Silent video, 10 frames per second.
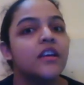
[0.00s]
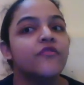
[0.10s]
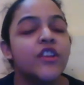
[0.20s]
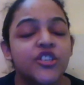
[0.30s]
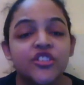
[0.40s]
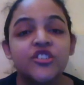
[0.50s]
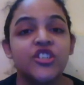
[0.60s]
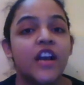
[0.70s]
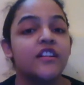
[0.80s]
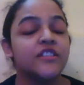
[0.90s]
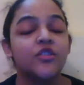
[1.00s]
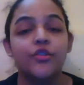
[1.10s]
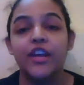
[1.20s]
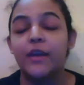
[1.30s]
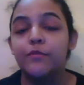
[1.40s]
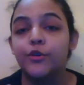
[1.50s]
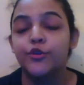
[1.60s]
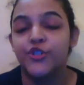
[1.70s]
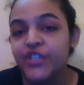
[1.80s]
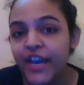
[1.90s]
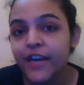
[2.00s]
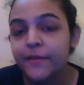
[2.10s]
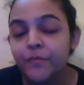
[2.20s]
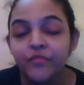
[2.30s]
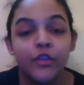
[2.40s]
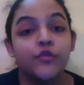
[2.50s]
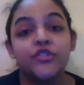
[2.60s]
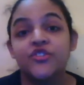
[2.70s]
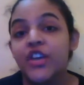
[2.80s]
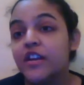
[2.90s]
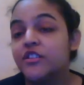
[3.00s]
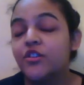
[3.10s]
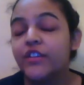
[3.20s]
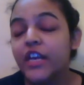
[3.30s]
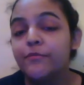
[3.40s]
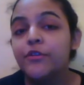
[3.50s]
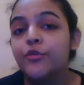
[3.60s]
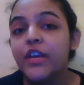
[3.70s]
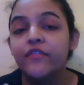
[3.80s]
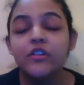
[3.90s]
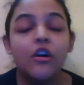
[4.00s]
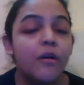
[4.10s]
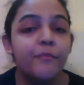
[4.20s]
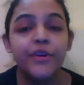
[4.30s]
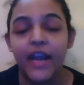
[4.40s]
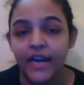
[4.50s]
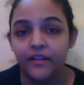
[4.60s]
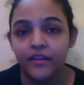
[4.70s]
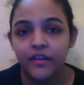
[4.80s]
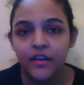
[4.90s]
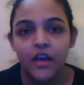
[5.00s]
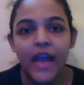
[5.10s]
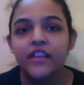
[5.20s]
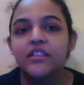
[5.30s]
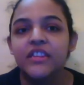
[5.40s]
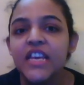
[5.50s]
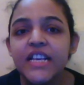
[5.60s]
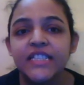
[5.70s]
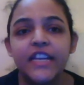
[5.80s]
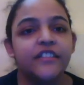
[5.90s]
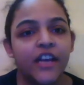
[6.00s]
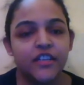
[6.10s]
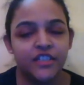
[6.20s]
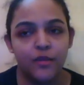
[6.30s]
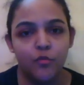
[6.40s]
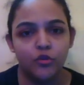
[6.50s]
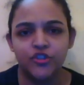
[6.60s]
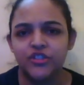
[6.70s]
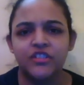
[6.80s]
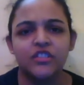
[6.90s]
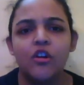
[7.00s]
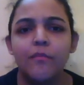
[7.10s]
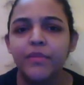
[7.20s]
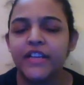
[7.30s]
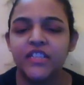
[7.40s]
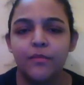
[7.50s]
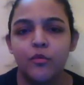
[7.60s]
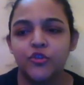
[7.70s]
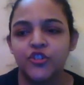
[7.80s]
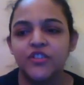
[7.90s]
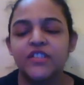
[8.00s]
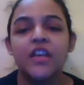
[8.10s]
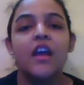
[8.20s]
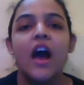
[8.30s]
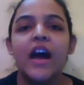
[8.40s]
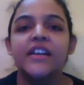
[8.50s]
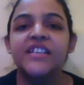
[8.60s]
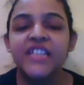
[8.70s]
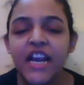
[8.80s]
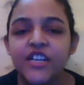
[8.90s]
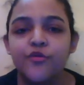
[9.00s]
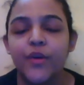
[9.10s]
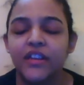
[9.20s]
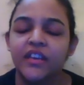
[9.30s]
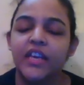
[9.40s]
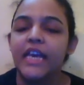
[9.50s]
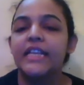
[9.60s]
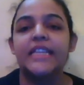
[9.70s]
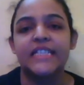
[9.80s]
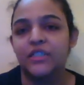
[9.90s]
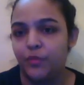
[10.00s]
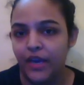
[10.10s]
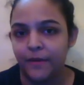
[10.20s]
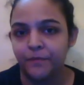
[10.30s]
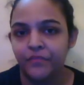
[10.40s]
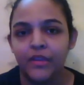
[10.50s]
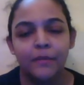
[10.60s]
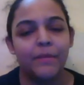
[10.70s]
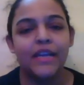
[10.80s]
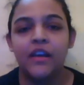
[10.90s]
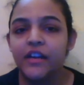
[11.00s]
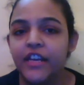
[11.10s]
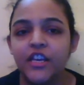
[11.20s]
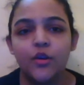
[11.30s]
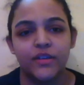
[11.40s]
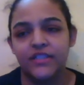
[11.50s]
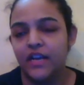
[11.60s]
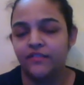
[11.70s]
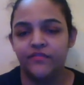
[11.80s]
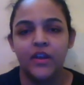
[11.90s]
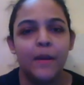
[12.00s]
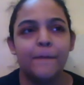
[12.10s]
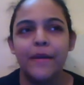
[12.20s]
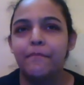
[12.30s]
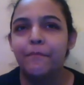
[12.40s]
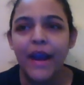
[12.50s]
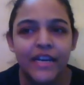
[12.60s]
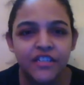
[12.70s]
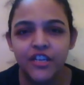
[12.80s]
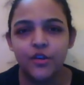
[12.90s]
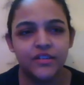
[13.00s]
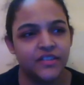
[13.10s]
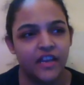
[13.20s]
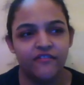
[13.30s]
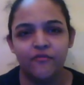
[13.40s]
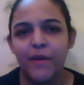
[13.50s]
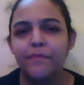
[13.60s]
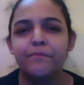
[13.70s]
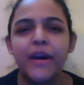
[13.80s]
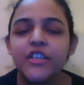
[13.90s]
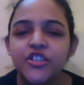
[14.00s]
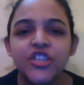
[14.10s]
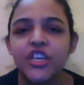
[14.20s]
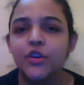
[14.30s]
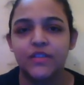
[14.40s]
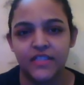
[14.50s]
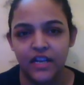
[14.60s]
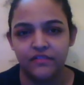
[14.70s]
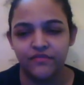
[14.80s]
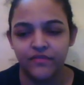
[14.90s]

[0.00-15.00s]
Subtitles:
which the child is not able to share, which the child is not able to even comprehend. And these intense emotions and complex emotions are dealt with in this way, by cutting yourself, by biting yourself, by punishing yourself.